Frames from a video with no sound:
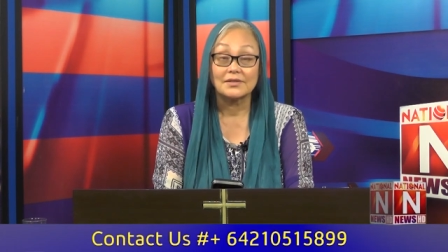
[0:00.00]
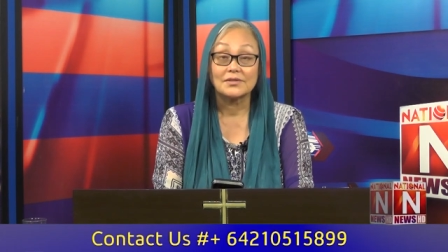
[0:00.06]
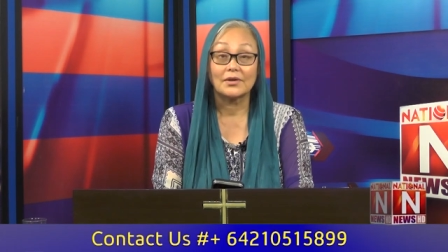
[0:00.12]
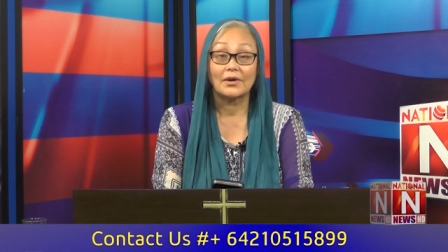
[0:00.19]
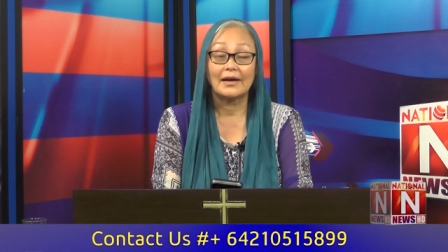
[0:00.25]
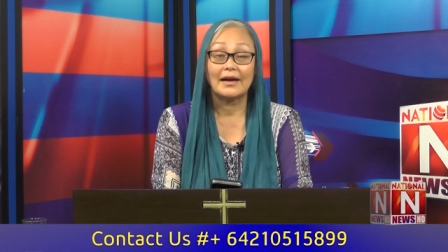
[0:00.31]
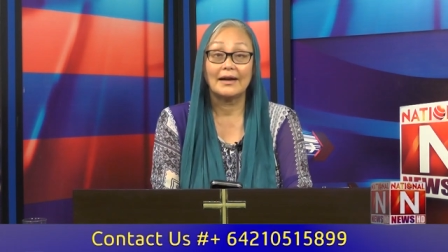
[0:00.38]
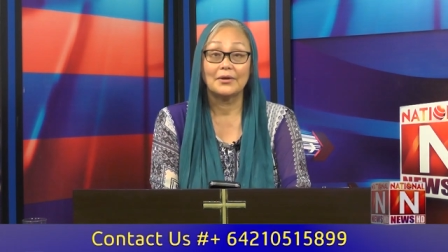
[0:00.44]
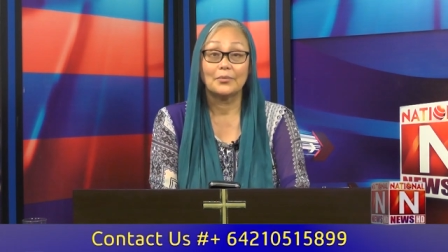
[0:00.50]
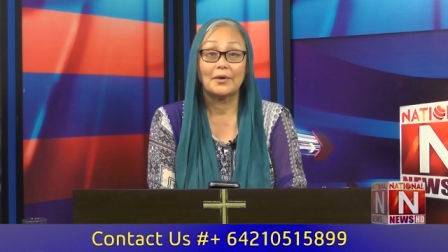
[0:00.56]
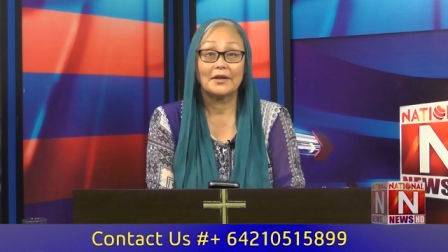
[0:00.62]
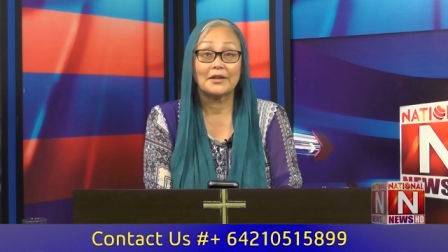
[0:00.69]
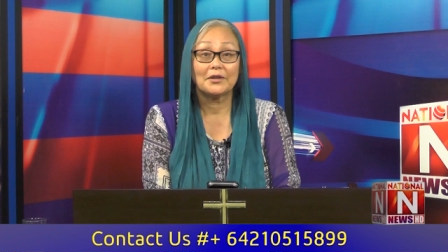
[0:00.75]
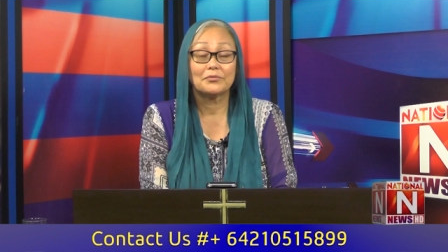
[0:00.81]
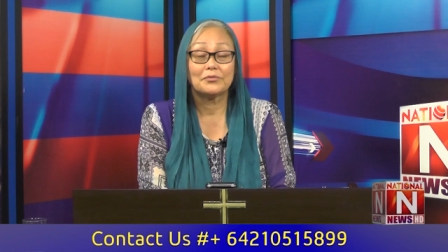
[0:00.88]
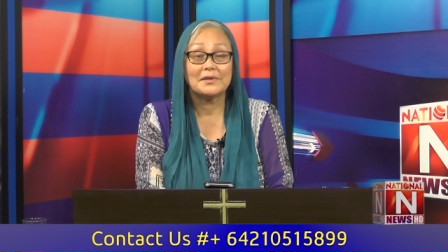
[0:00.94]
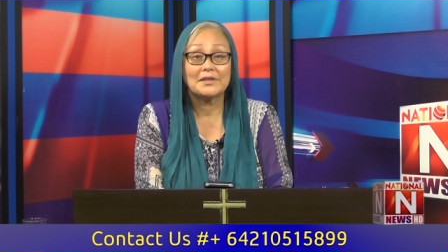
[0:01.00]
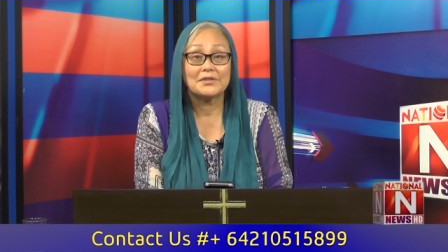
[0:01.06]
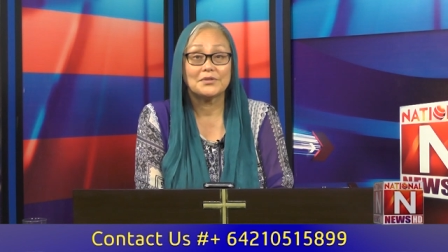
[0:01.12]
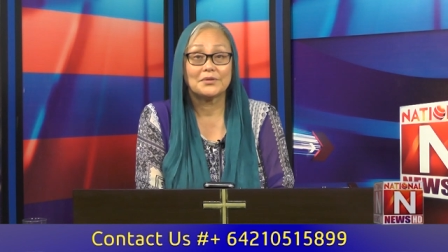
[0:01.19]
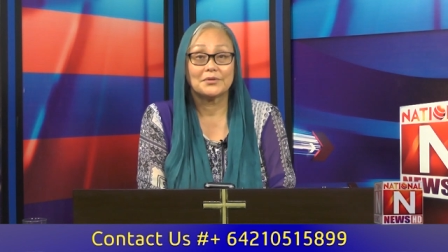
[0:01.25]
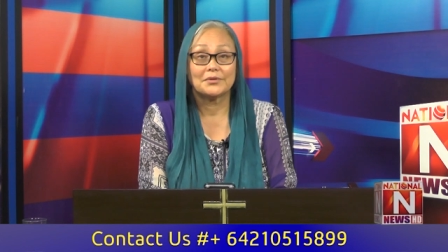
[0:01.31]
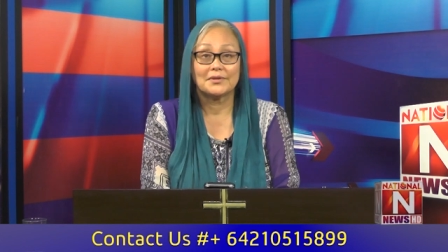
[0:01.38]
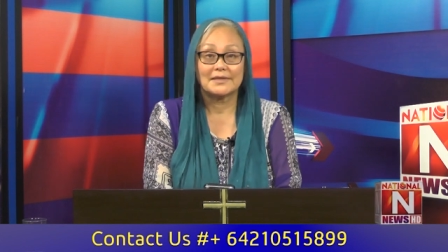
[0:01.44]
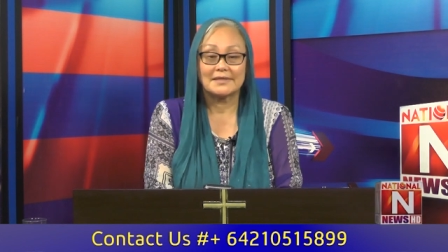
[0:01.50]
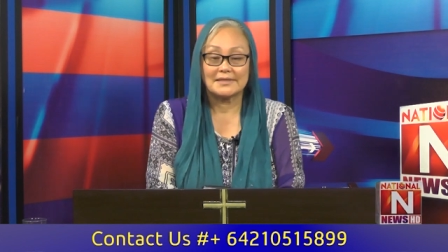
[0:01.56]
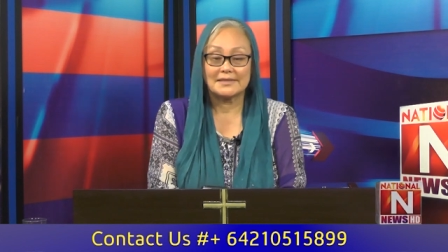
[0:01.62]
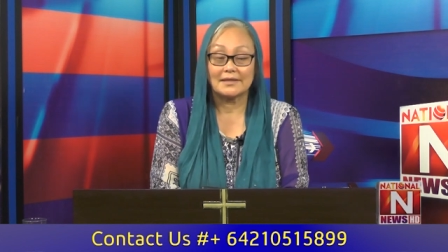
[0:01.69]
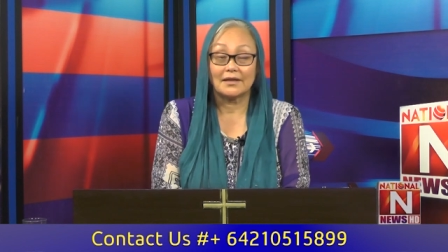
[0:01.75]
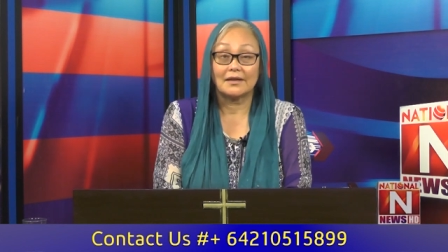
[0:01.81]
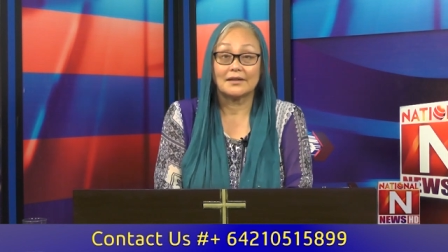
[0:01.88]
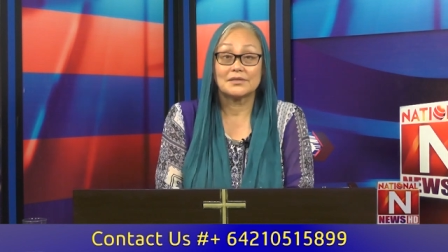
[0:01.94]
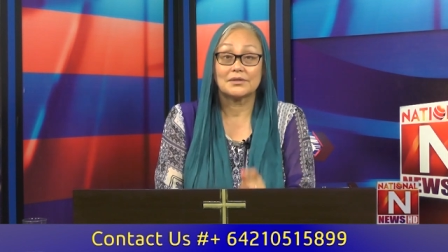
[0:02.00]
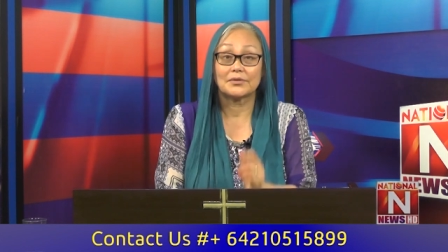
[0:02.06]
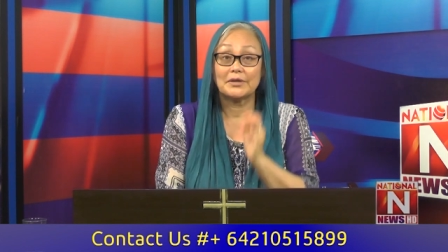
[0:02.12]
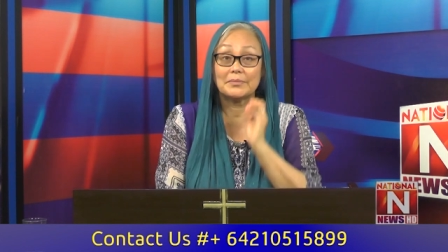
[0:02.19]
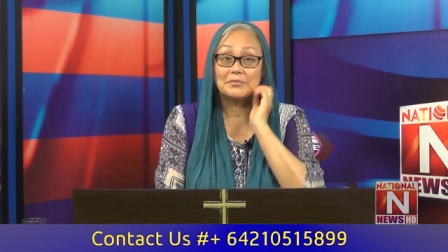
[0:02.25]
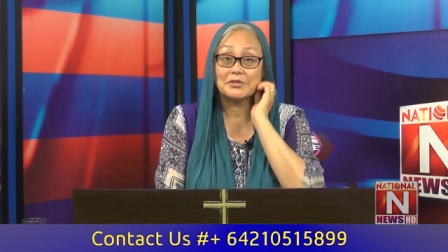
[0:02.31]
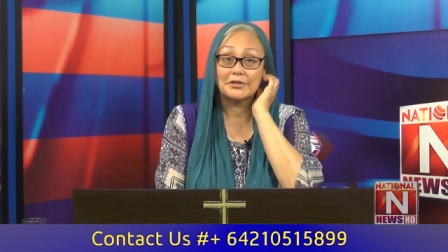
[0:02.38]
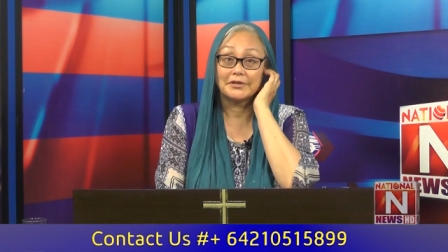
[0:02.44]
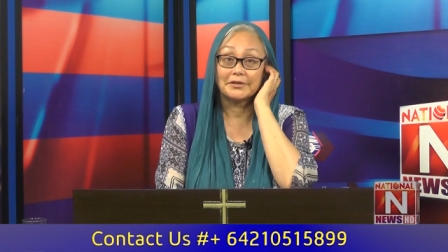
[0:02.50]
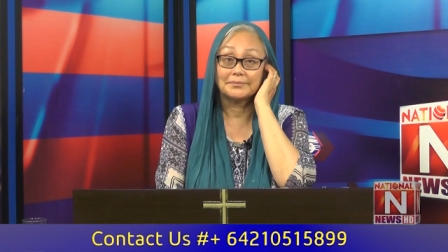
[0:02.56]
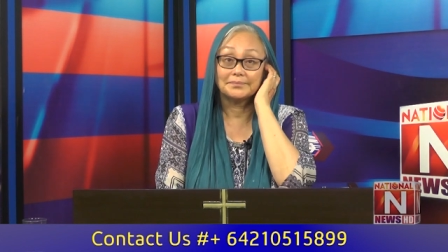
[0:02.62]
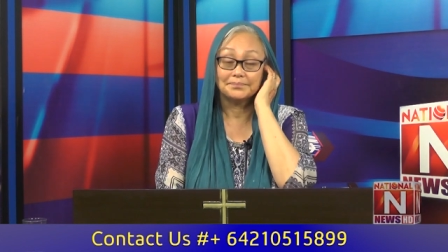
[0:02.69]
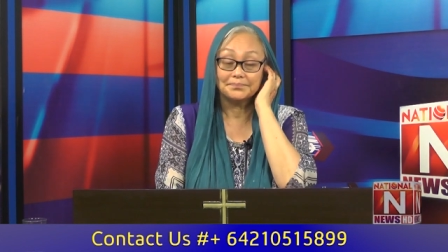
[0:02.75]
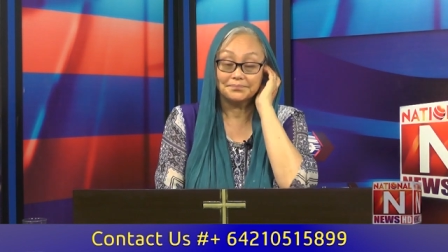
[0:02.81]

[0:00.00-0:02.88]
So I want to read you this scripture.